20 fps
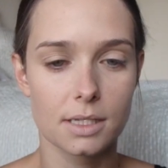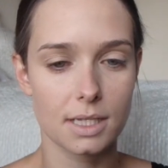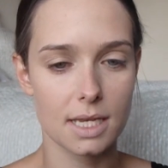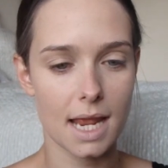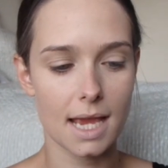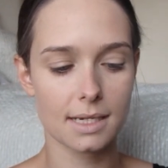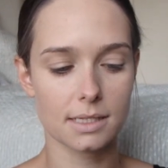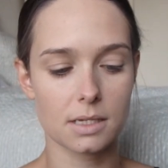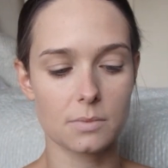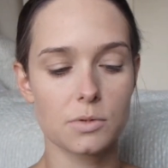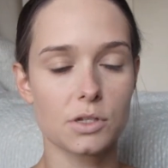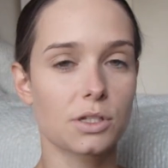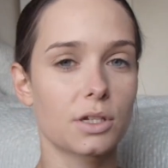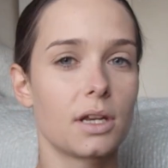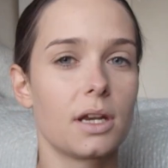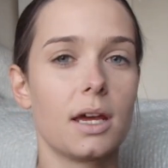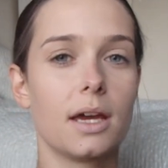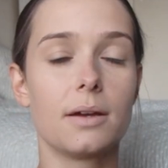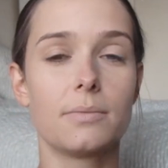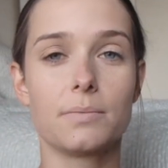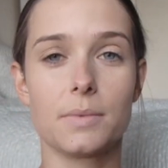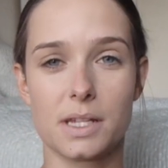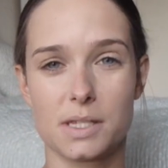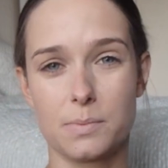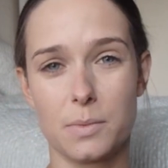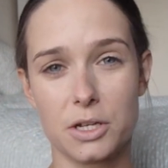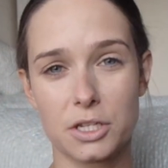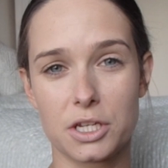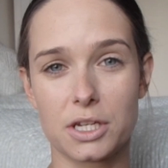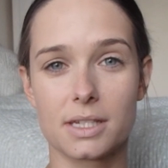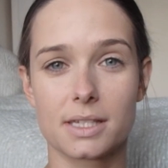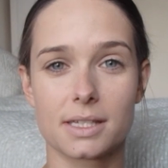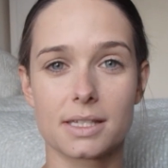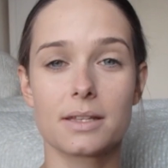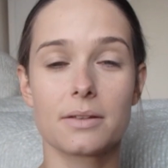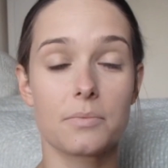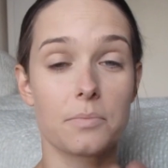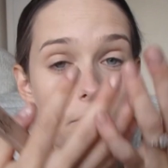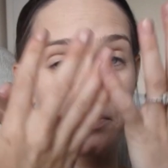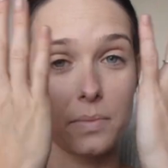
So next I'm just going to, as much as